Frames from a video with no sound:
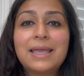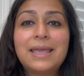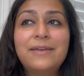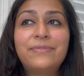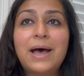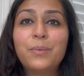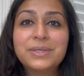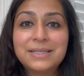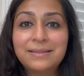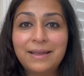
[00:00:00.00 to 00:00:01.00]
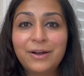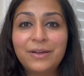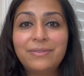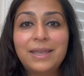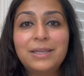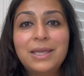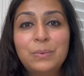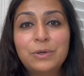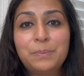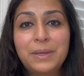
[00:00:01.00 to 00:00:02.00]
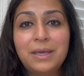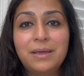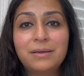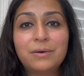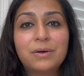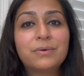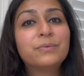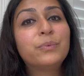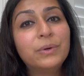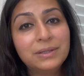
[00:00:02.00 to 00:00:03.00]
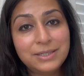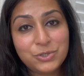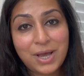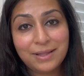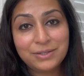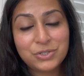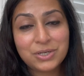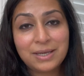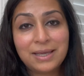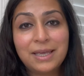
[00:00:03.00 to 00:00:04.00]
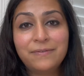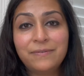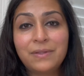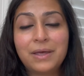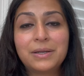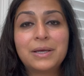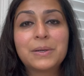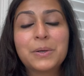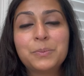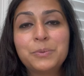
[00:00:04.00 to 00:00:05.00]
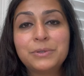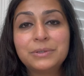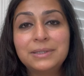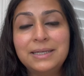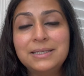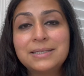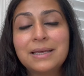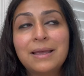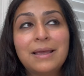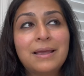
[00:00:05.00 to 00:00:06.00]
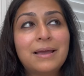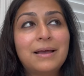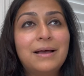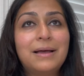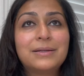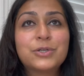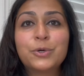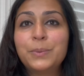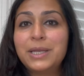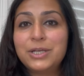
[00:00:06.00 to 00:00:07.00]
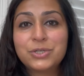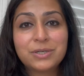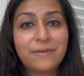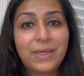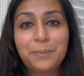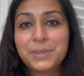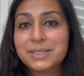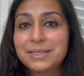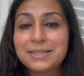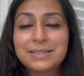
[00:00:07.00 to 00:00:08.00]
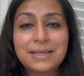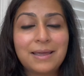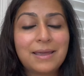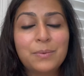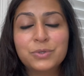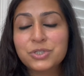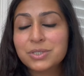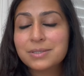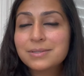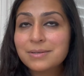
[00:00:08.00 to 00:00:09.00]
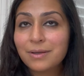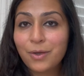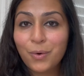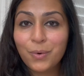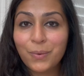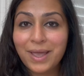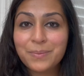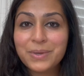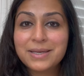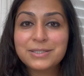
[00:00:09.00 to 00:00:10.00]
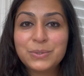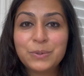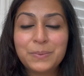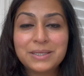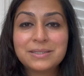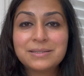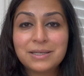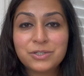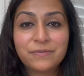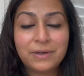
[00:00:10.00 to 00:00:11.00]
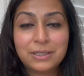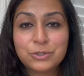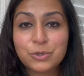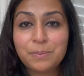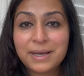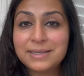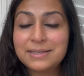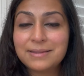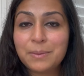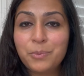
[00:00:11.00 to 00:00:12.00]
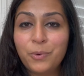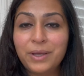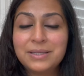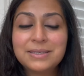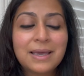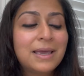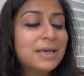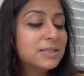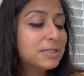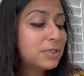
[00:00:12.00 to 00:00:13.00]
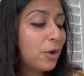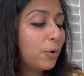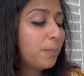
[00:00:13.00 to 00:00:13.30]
if that wasn't there, then it would be really challenging, if not a complete termination of that business. Like, it would just go away because you would be in such a financial bind at that point. So